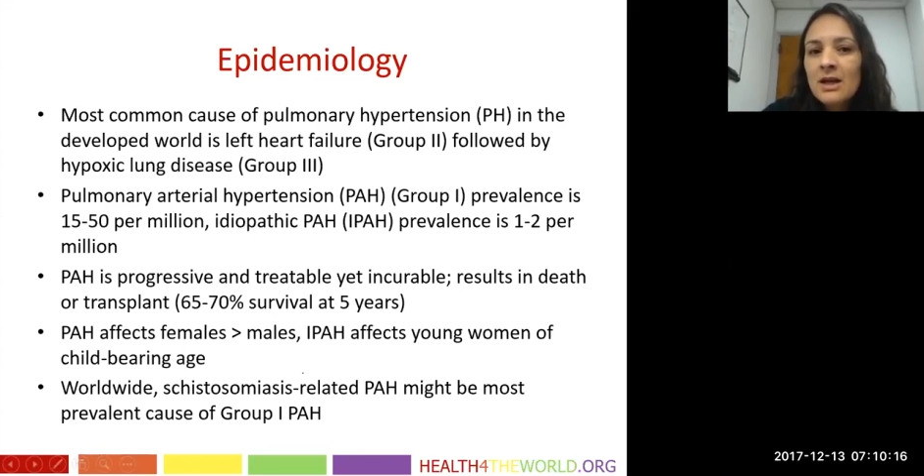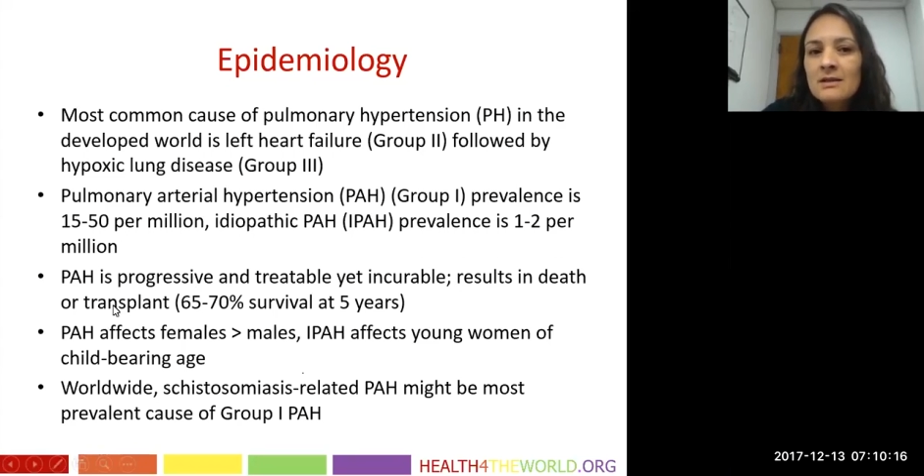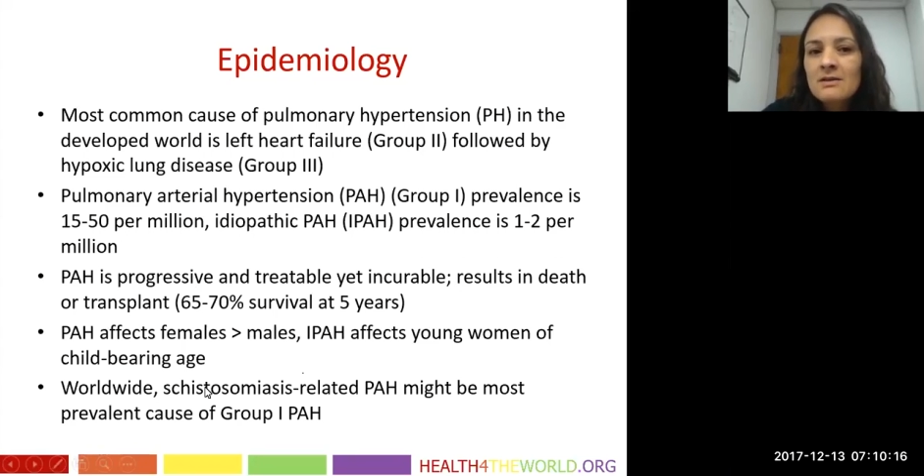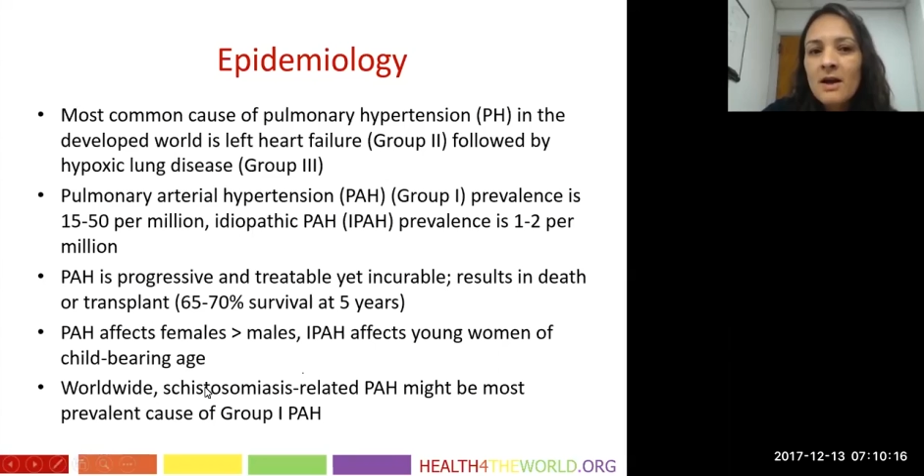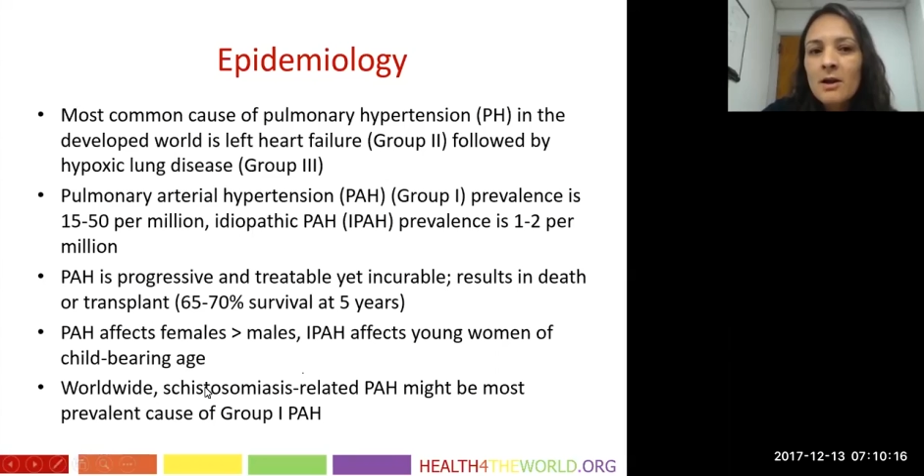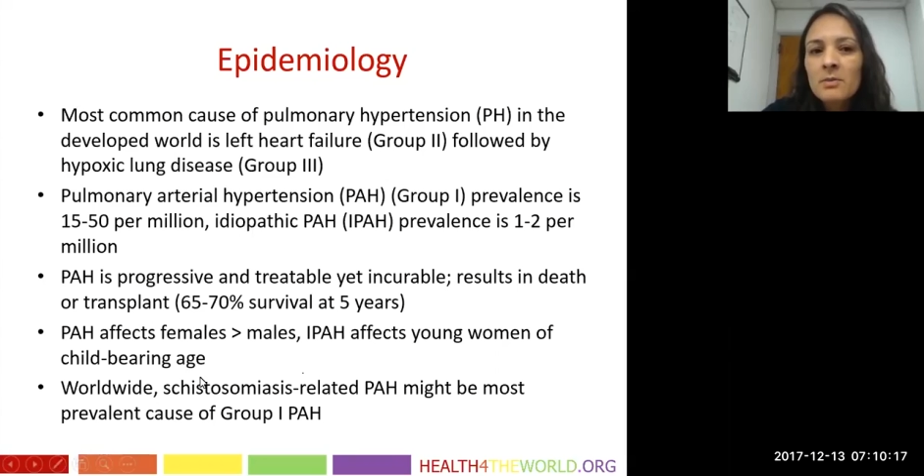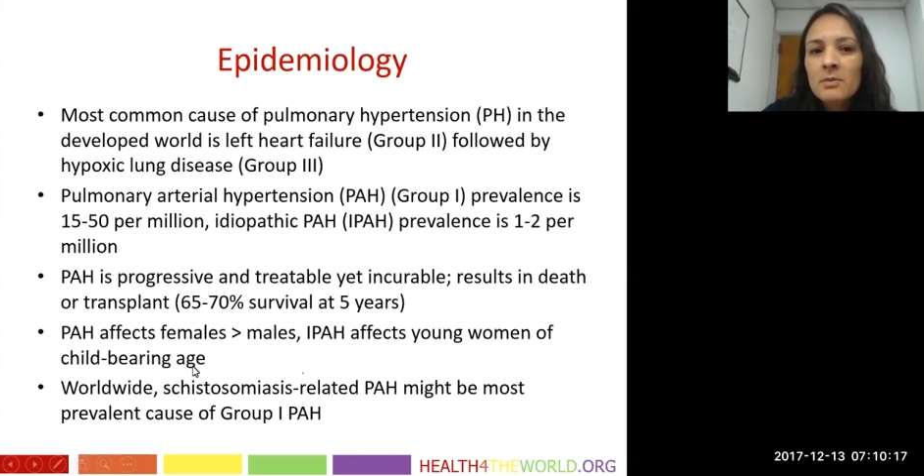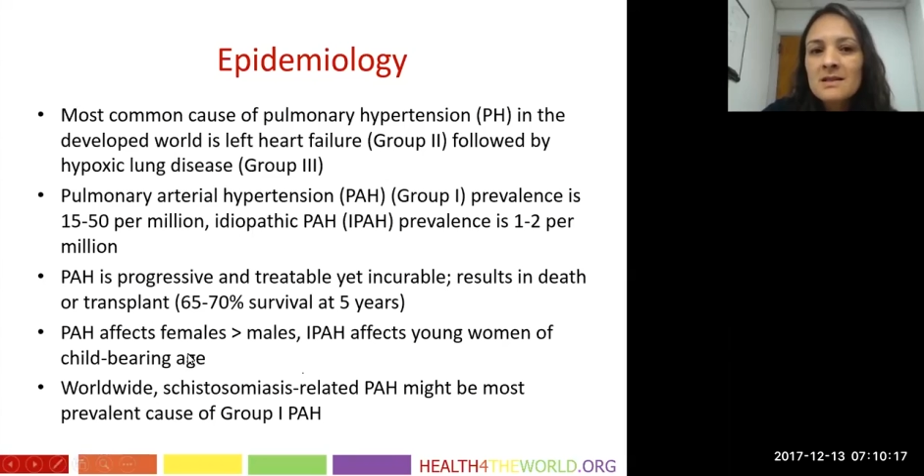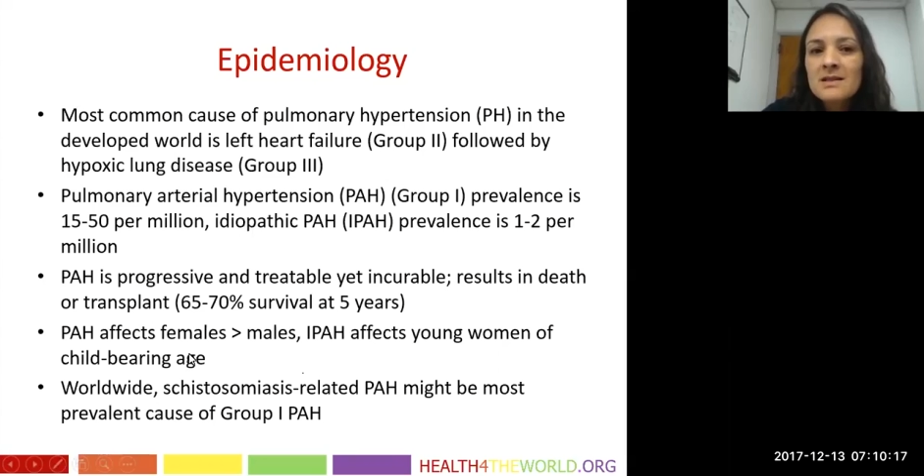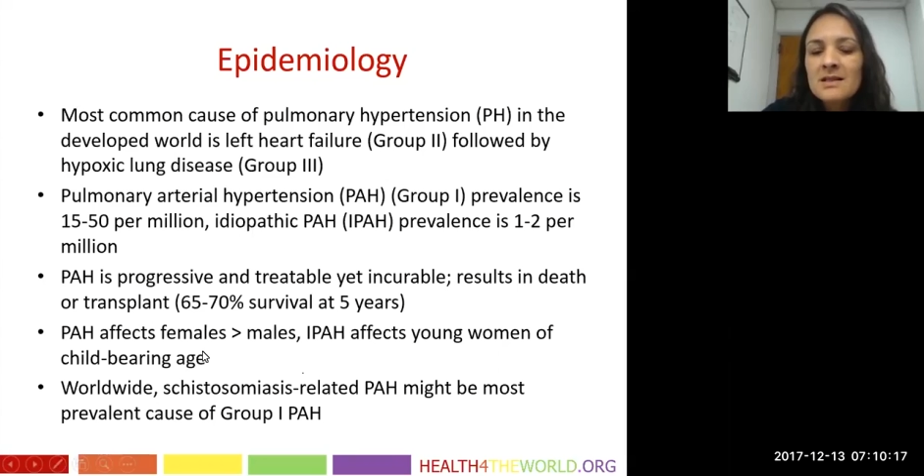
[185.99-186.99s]
can develop
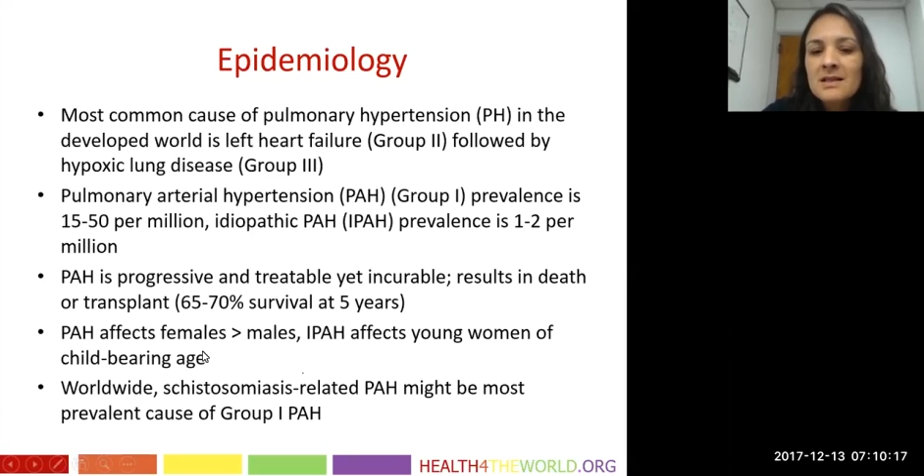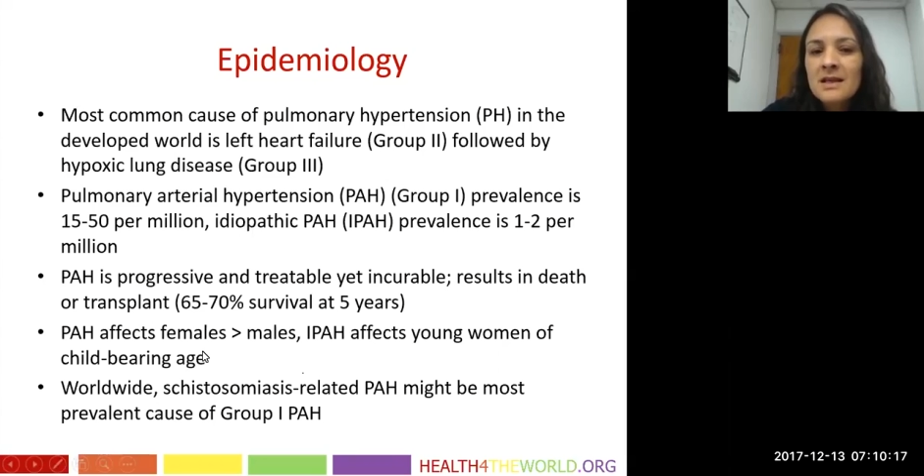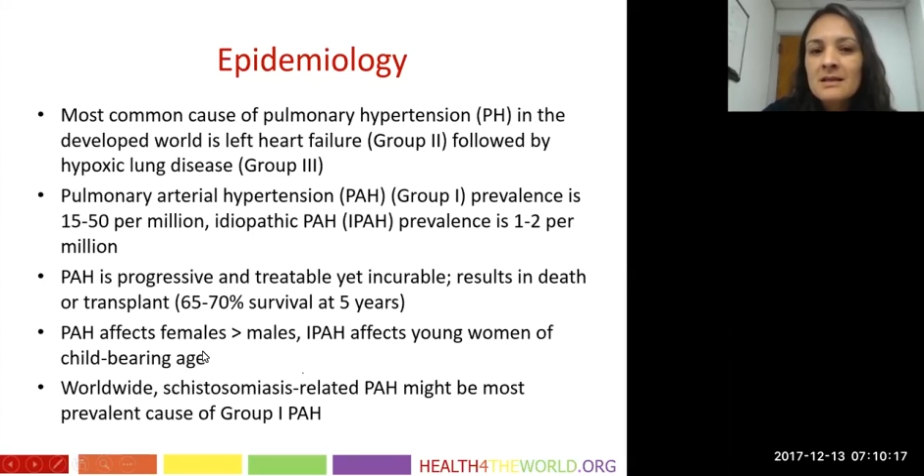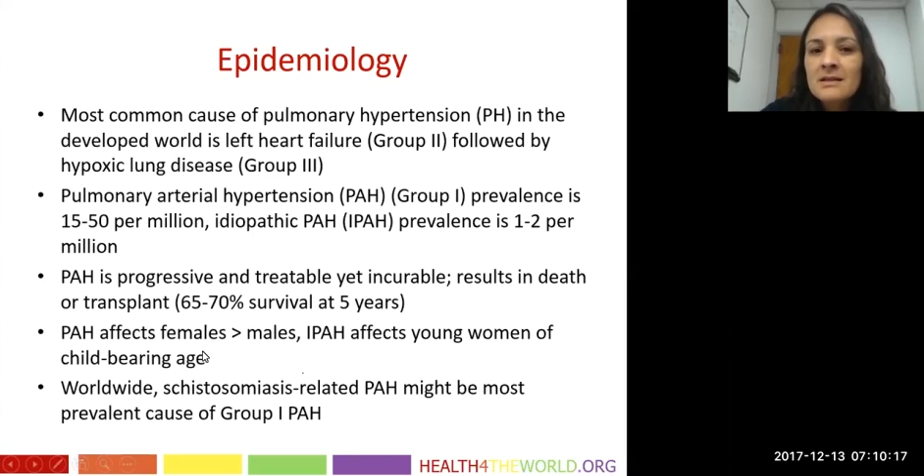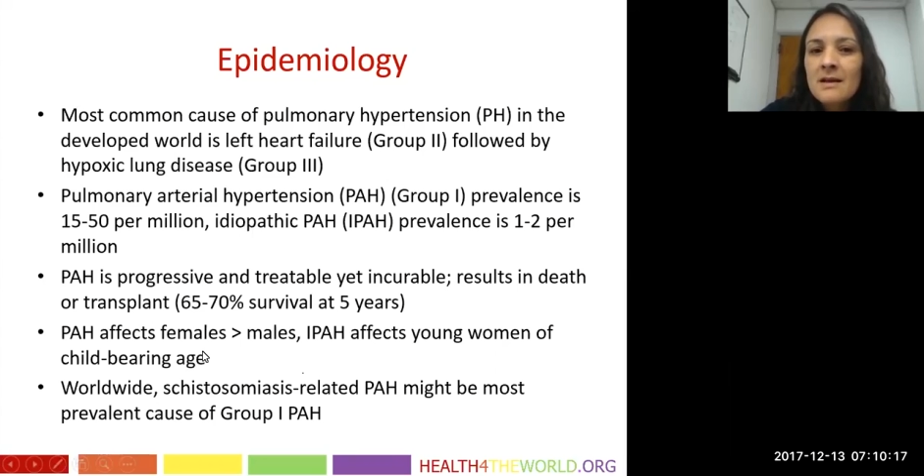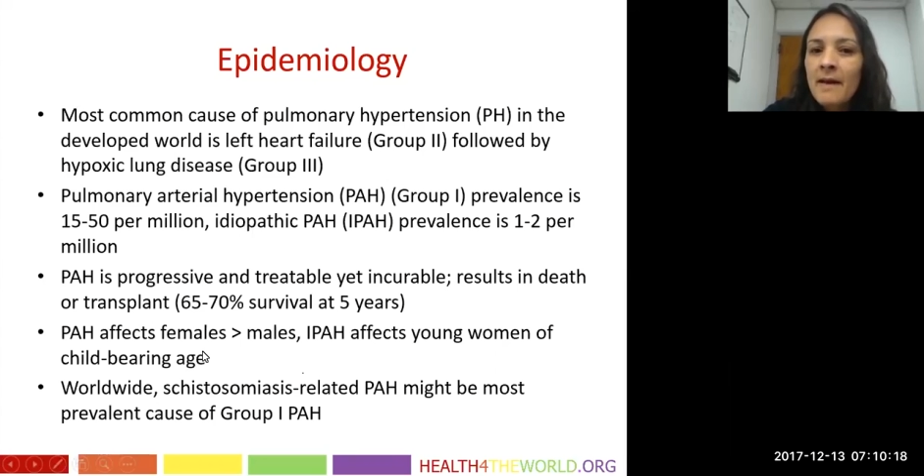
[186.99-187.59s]
this disease.